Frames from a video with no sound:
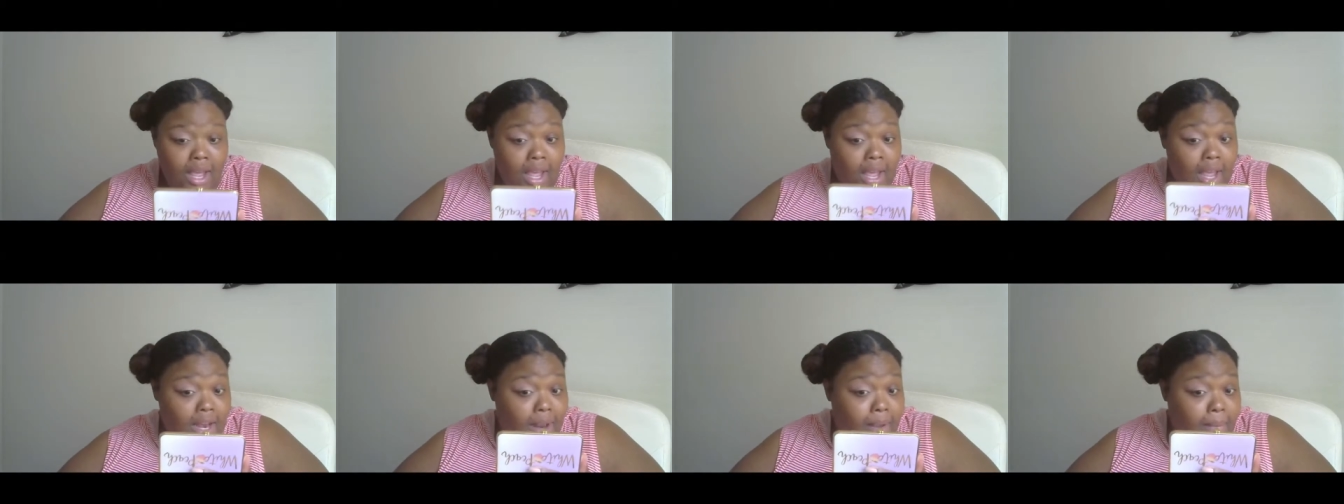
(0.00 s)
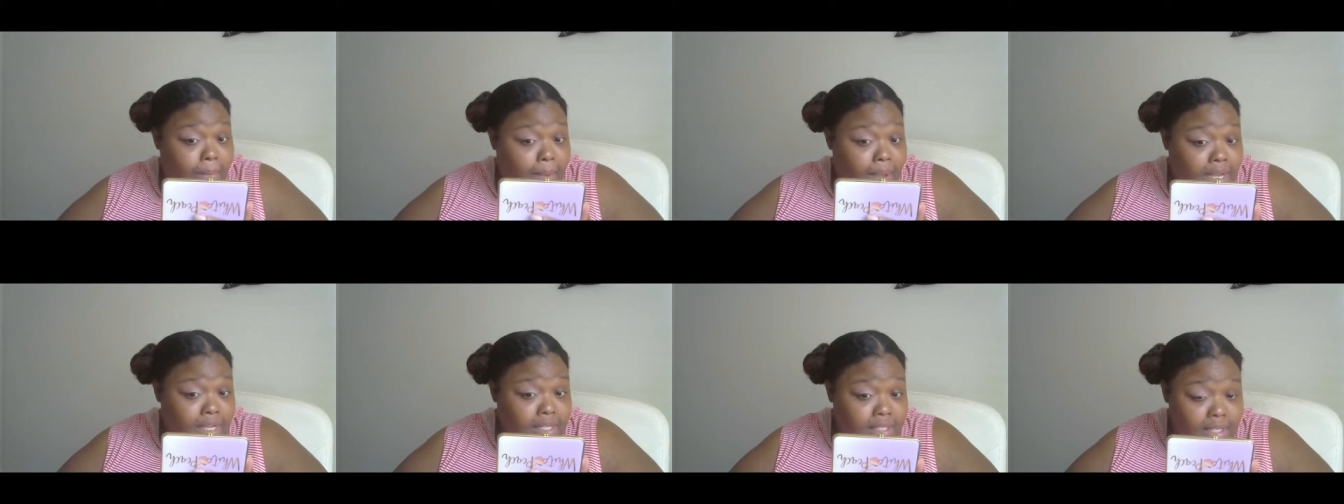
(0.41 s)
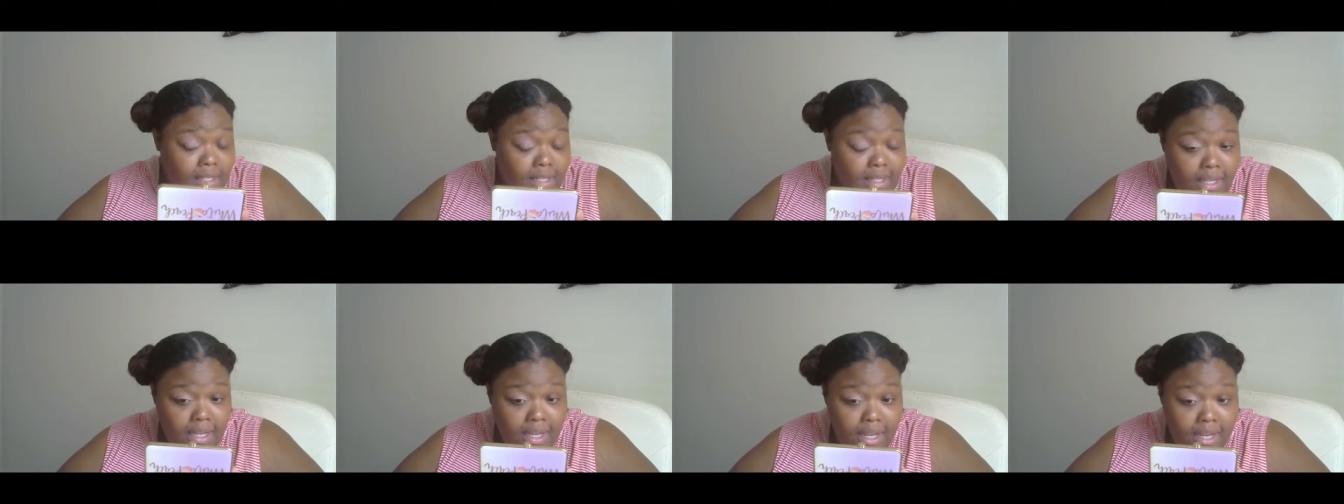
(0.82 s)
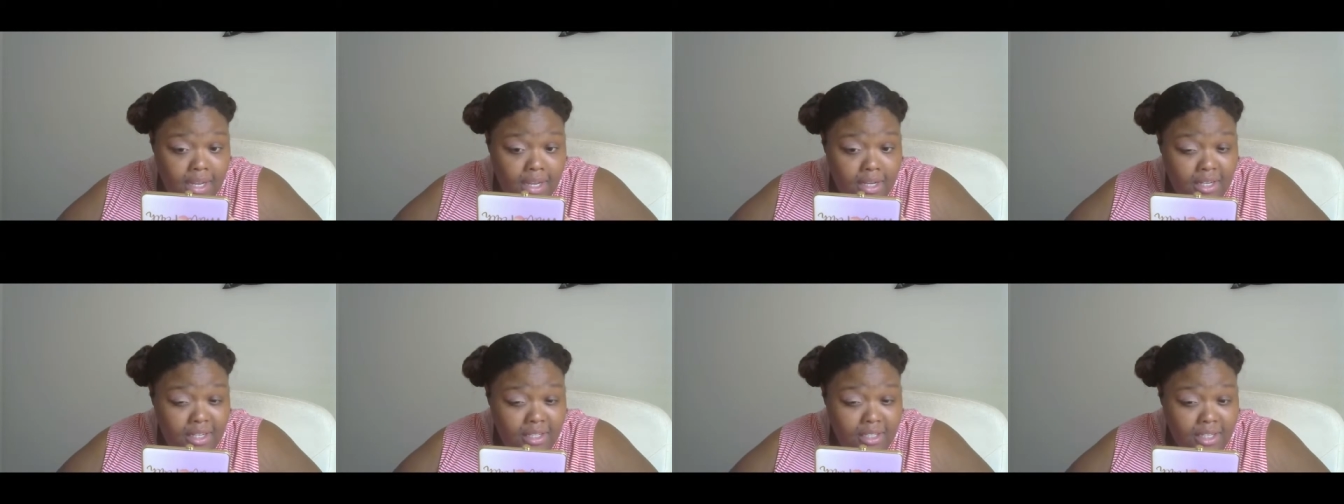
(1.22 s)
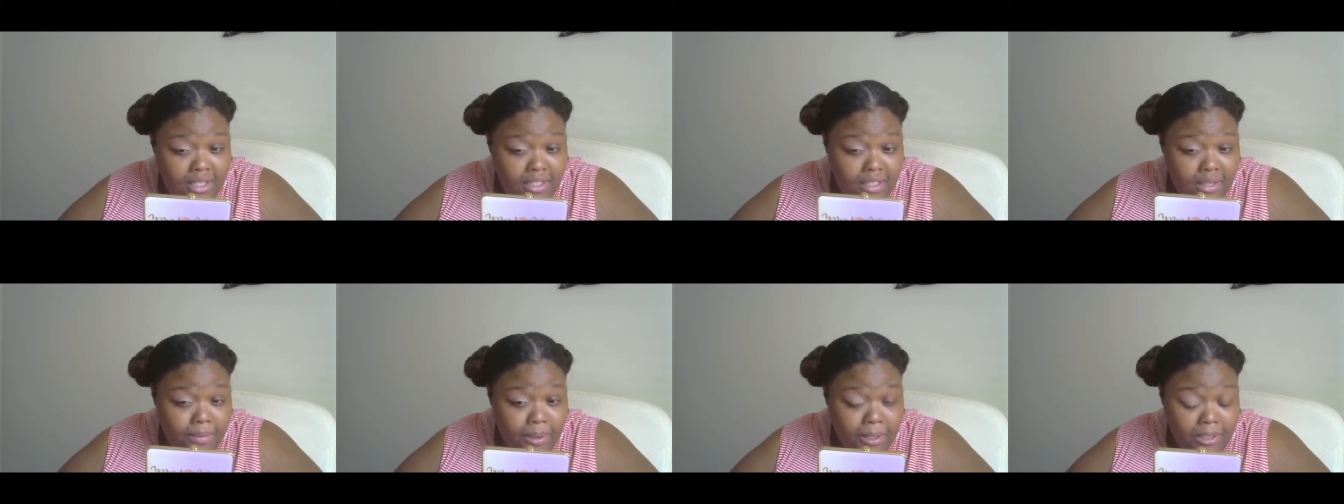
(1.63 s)
and I'm basically
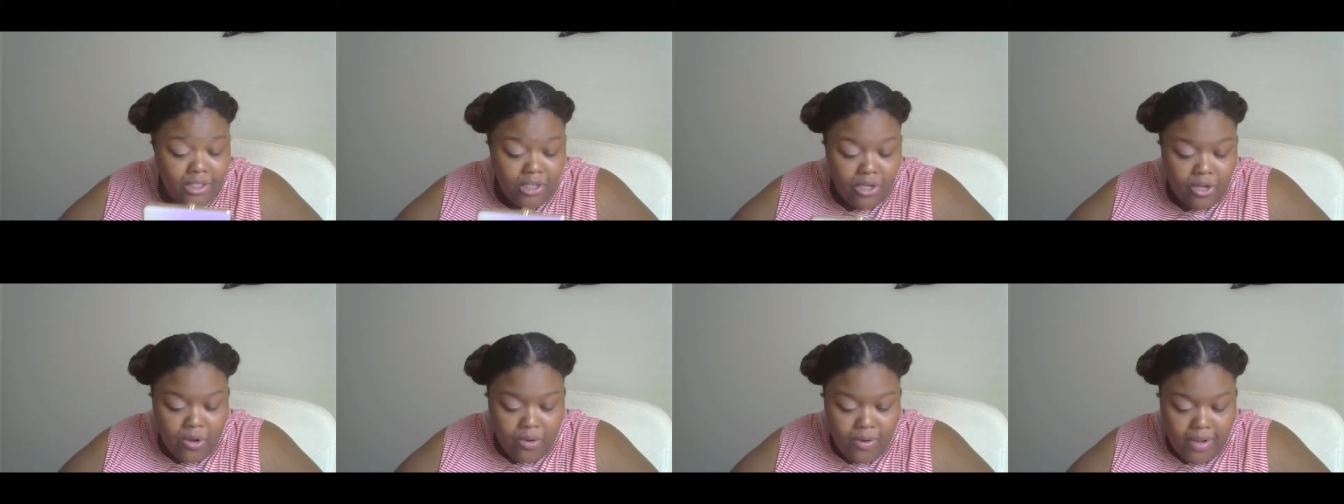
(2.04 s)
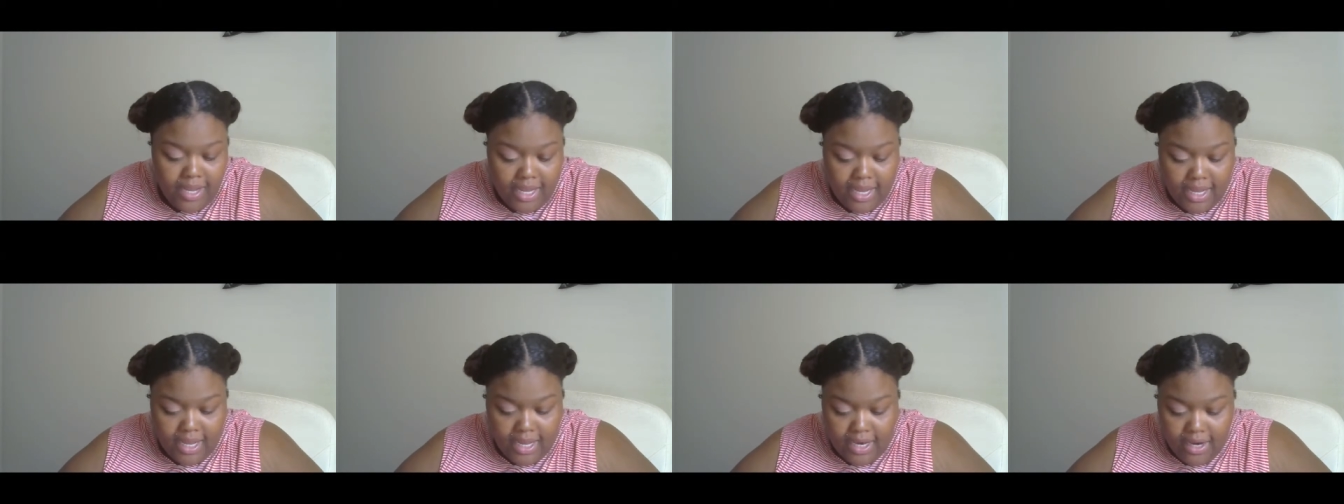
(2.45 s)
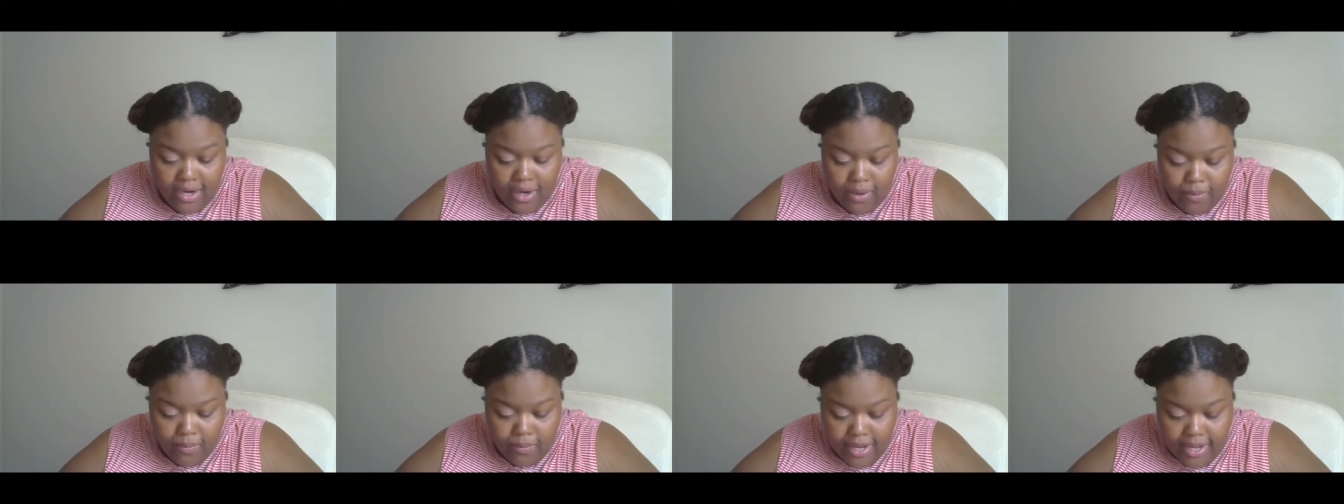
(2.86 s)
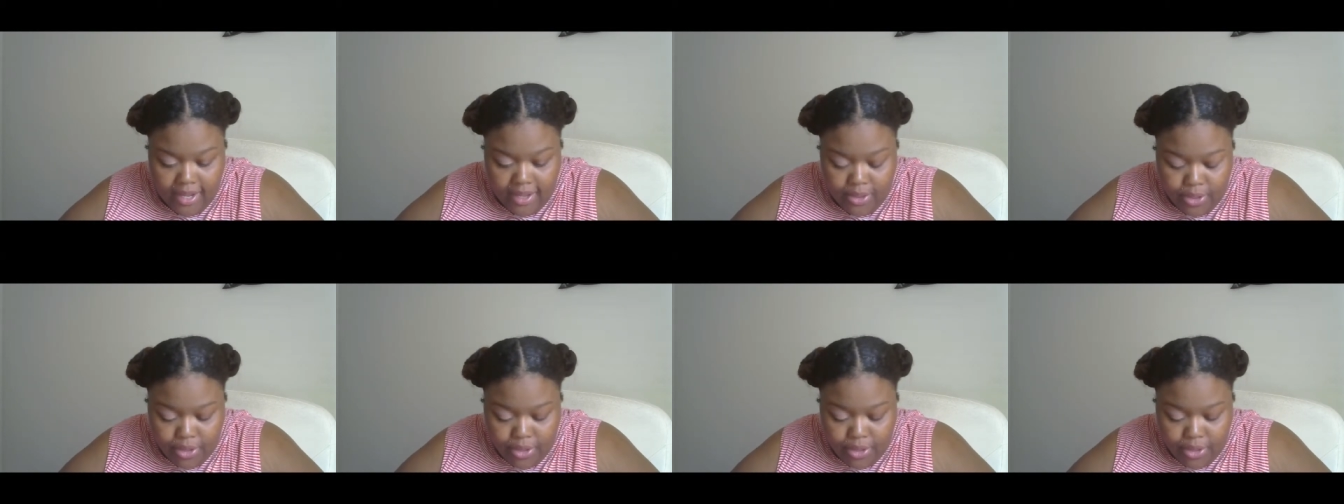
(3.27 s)
just about to go in with